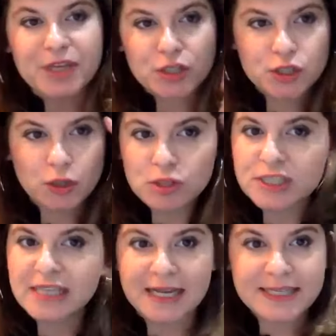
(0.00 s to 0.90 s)
So
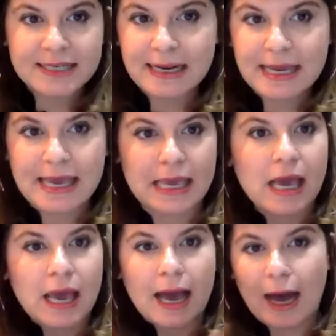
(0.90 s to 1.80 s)
suddenly,
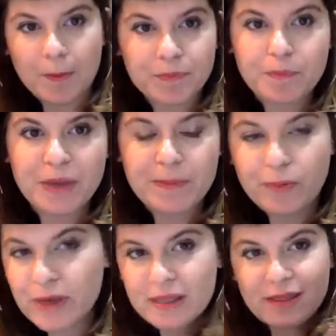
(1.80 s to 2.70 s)

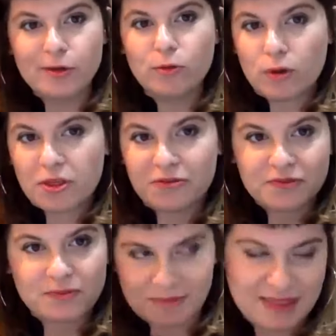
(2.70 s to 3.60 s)
people in the north of
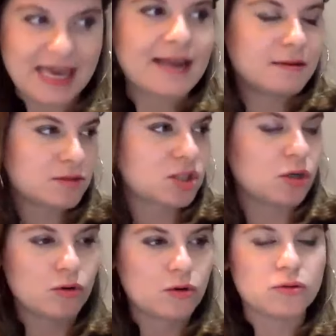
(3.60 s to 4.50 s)
then
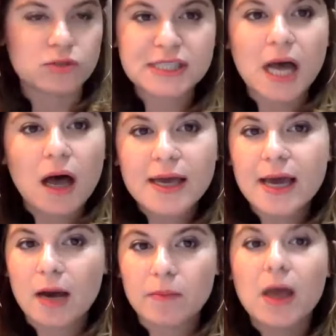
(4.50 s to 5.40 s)
so-called
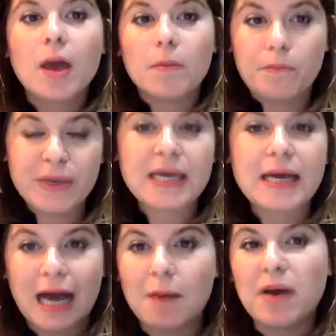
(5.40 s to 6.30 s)
Siam
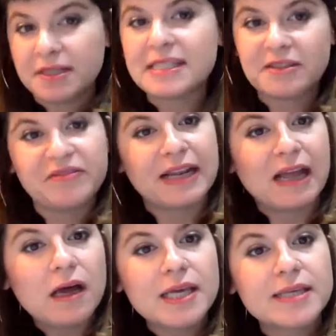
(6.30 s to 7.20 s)
become
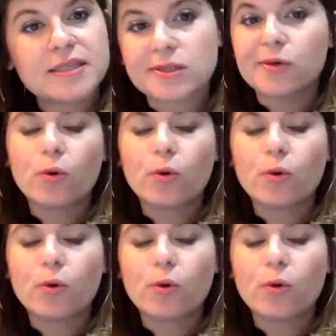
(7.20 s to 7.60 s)
uncivilized.